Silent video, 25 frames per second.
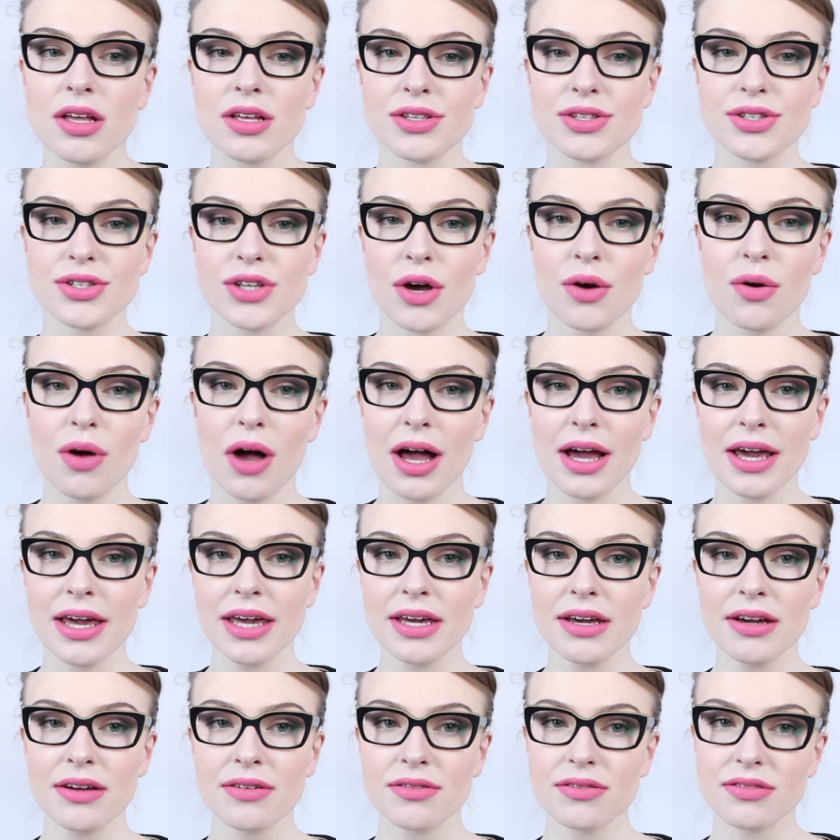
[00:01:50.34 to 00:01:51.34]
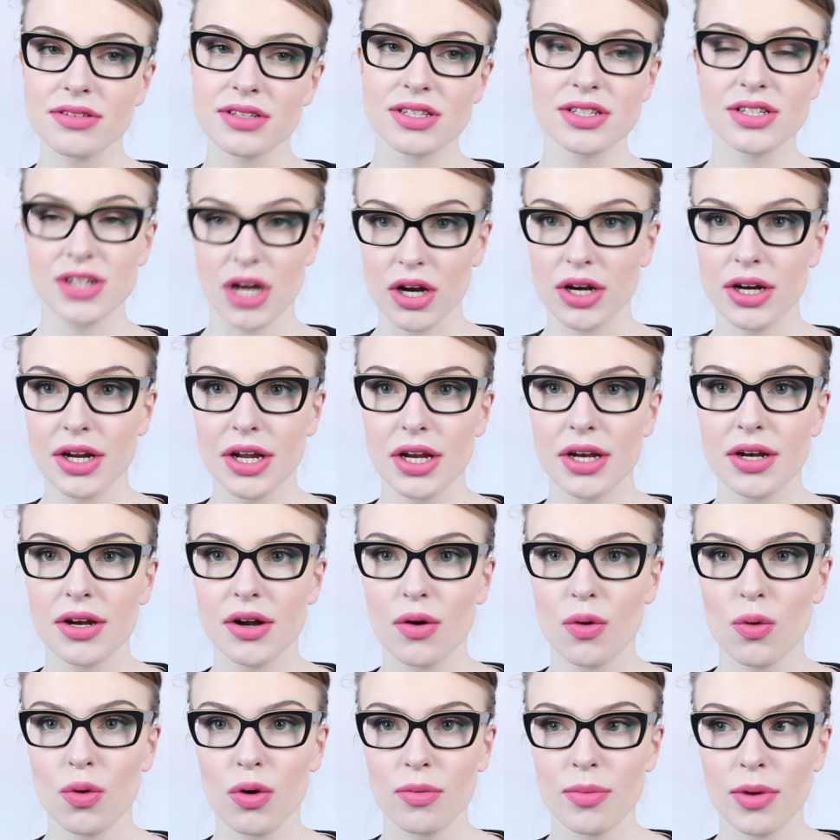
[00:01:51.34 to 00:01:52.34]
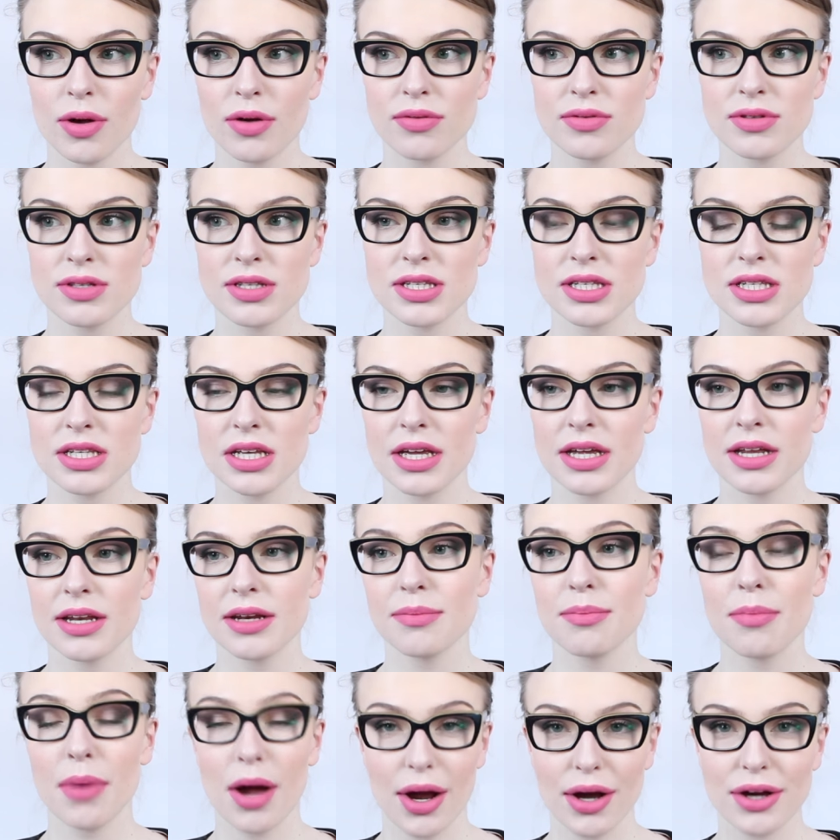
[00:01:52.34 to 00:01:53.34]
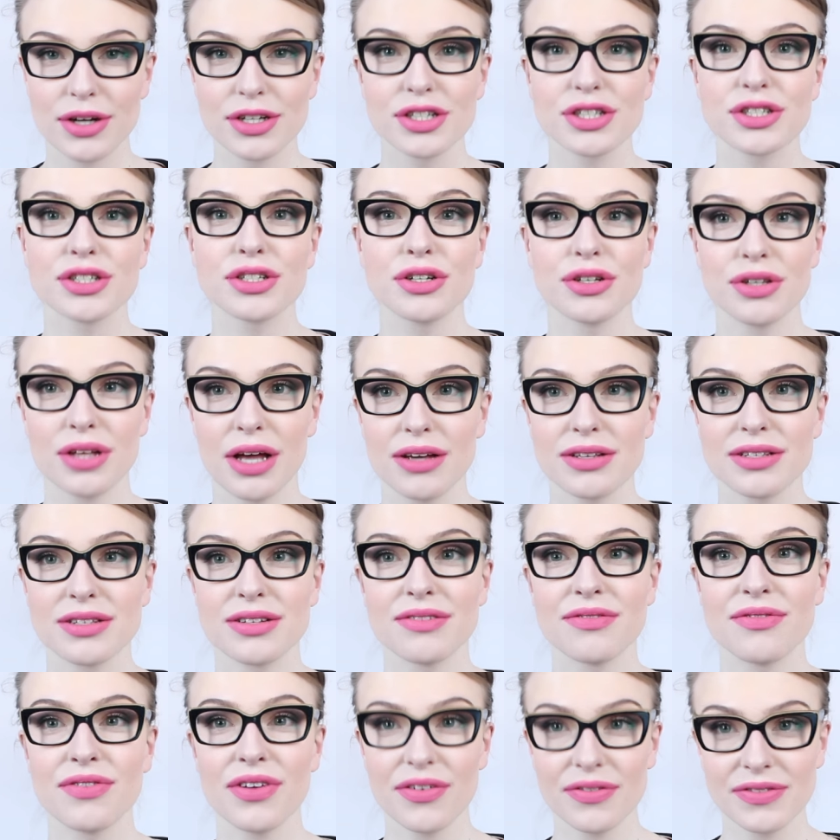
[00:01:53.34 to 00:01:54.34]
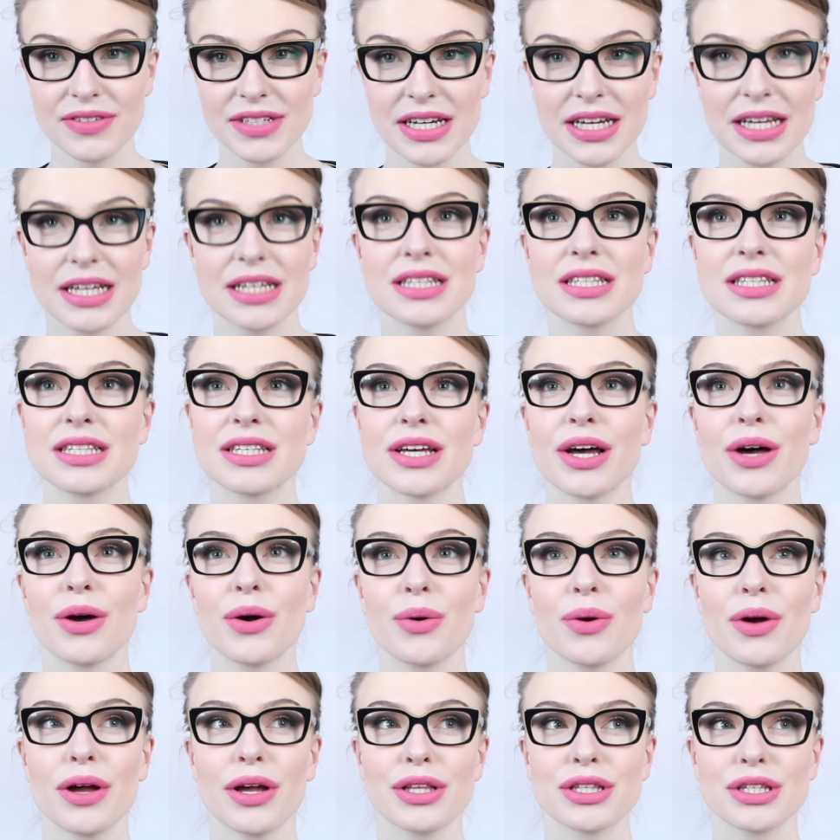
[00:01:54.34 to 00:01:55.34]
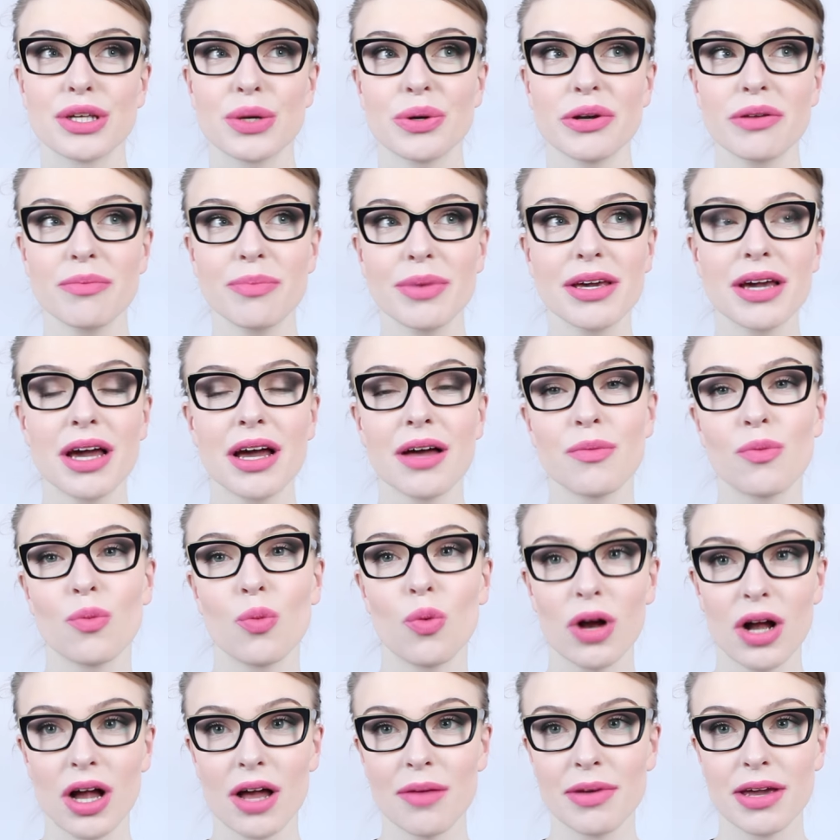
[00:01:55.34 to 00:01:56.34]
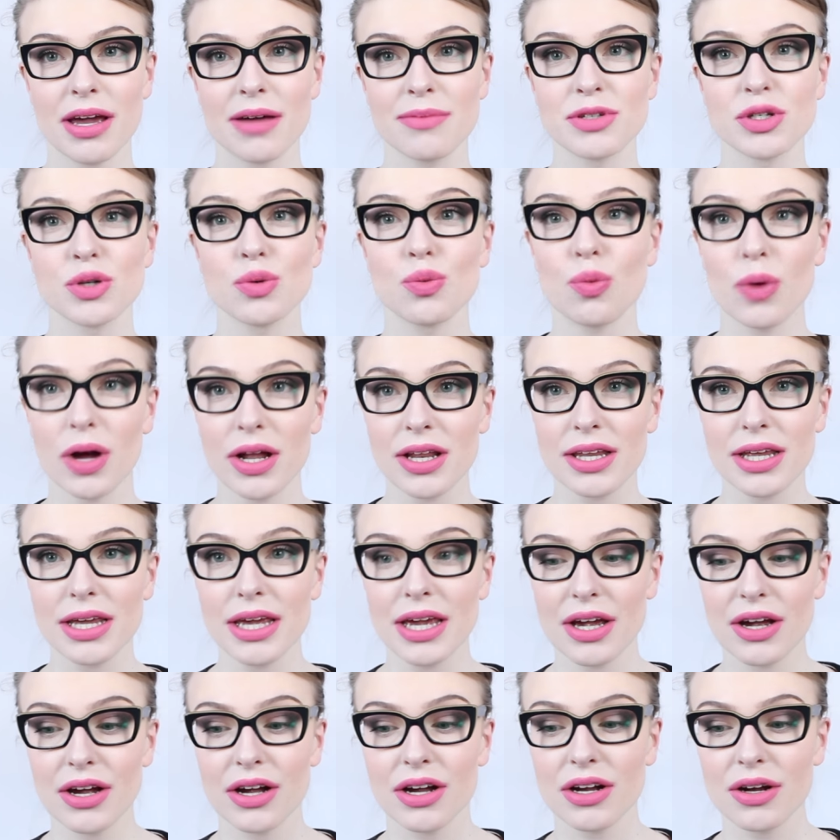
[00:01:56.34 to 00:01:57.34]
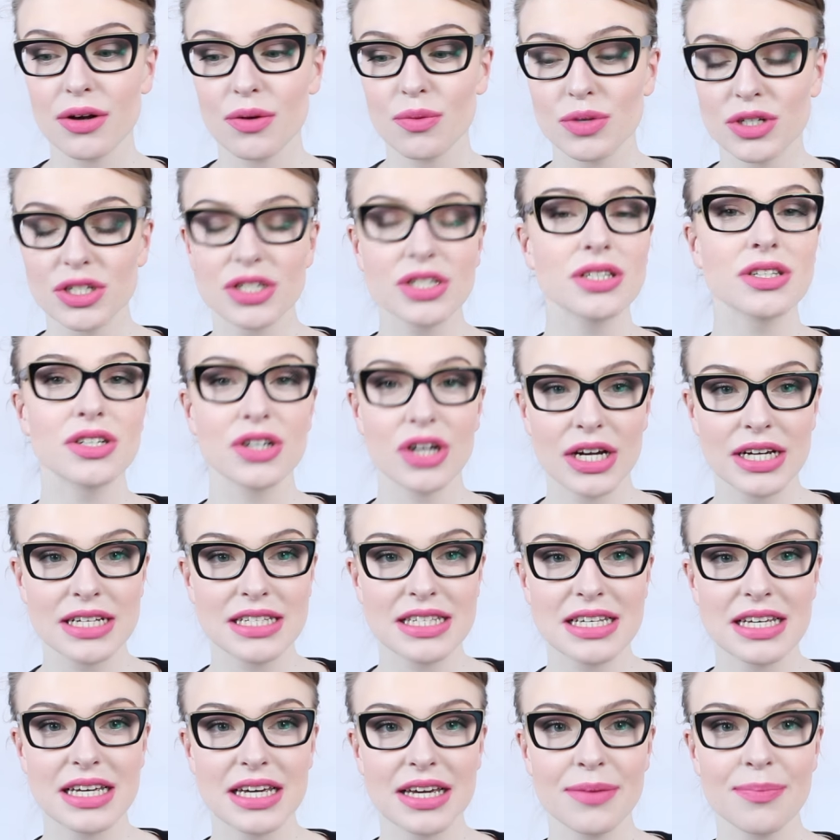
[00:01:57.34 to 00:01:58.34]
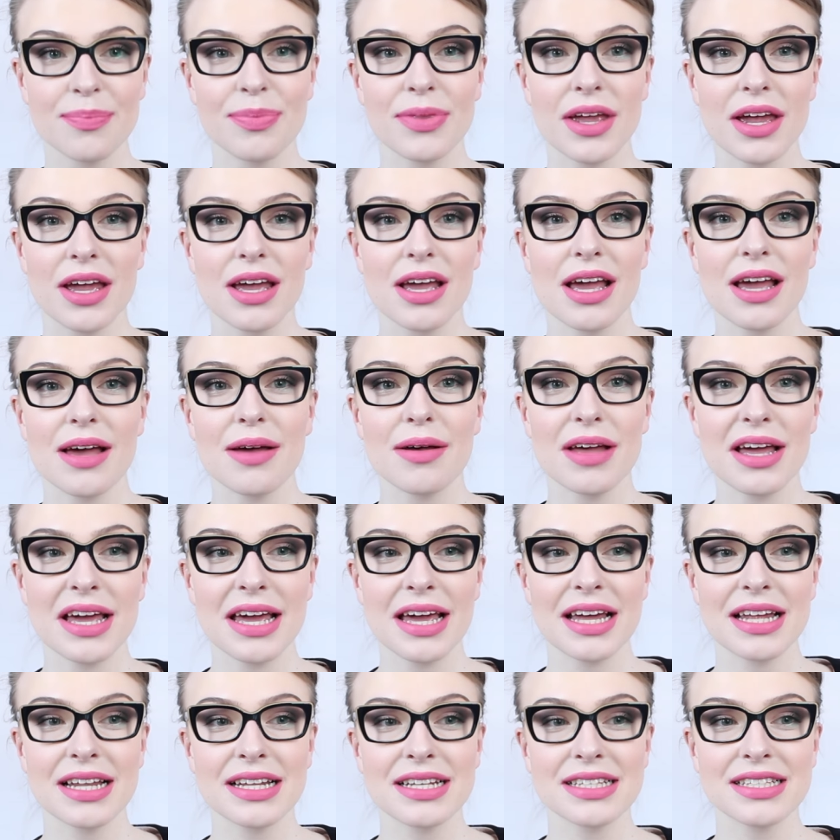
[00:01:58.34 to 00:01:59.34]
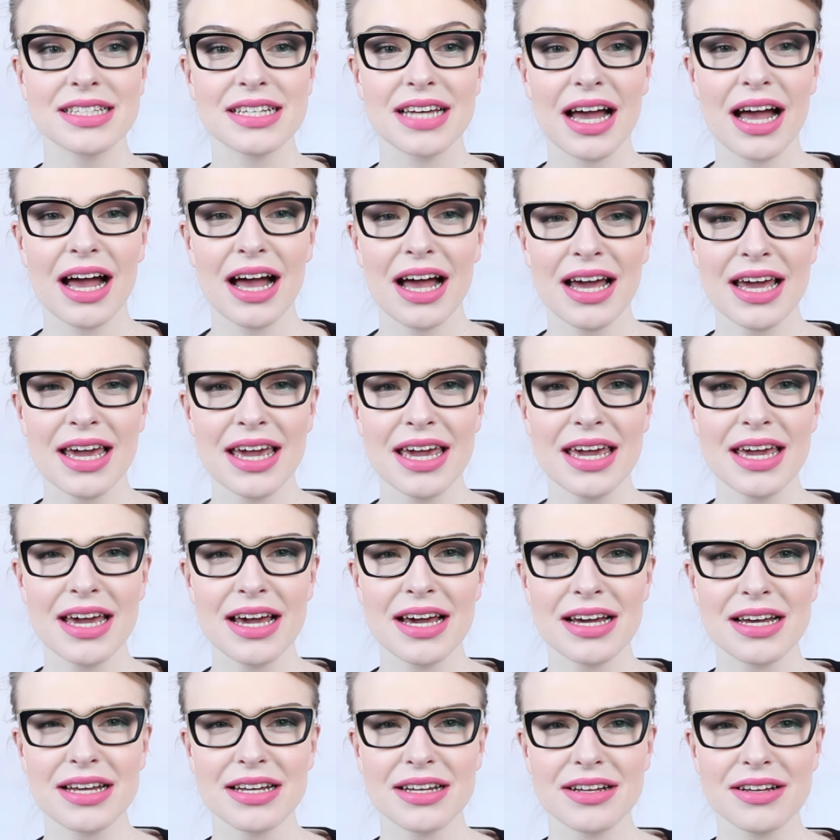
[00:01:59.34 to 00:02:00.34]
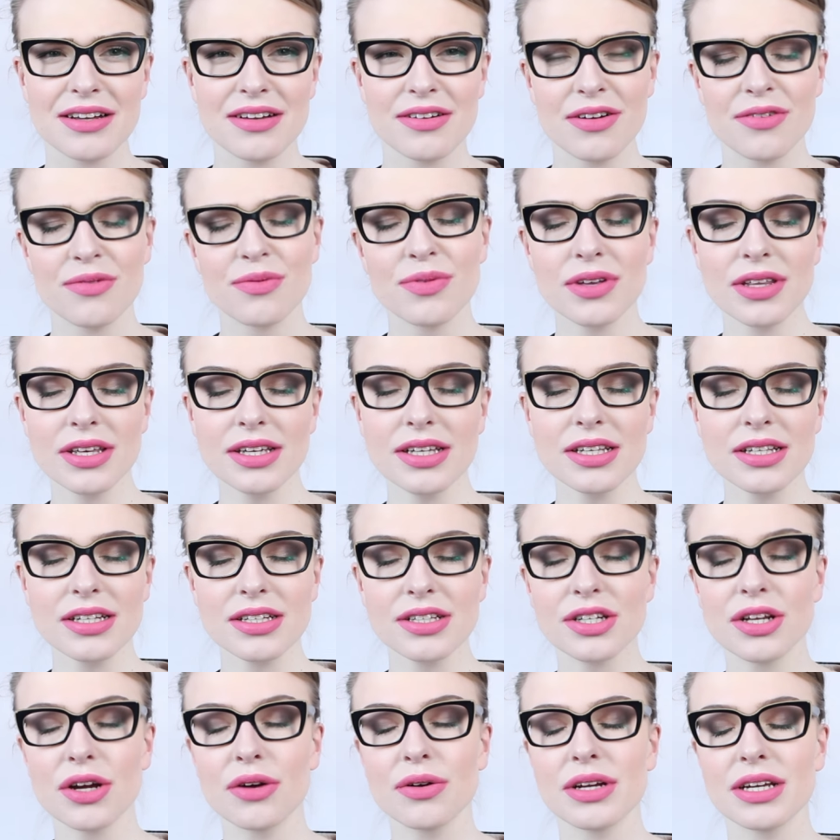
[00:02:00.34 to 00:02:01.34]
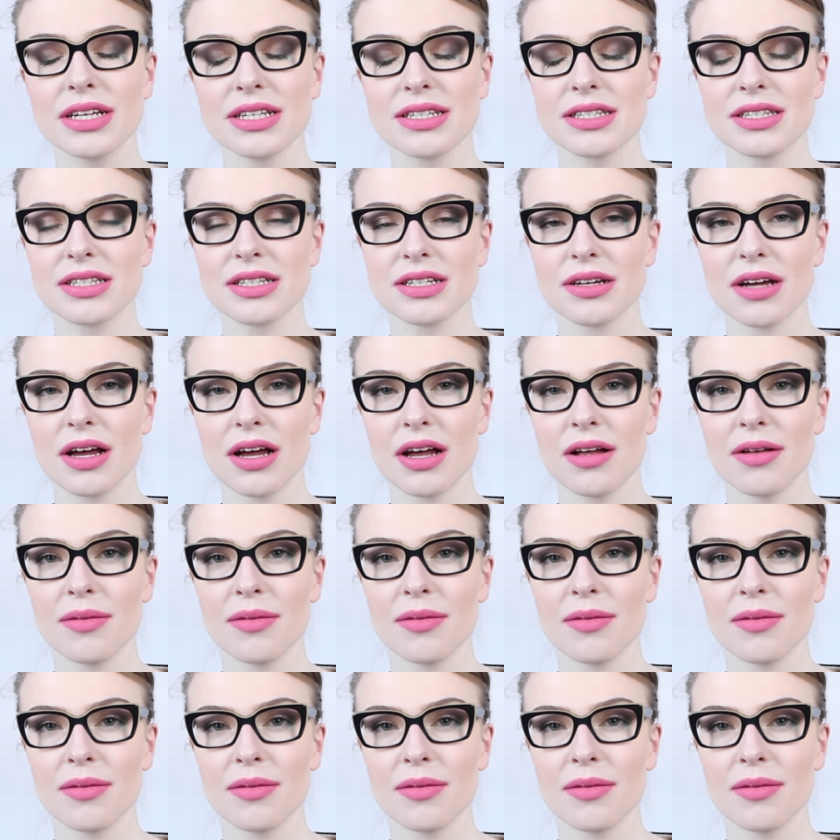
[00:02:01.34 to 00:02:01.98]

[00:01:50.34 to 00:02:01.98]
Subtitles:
So I started hormones in March 2015, so it's going to be coming up to 1 year, which is crazy. And I really noticed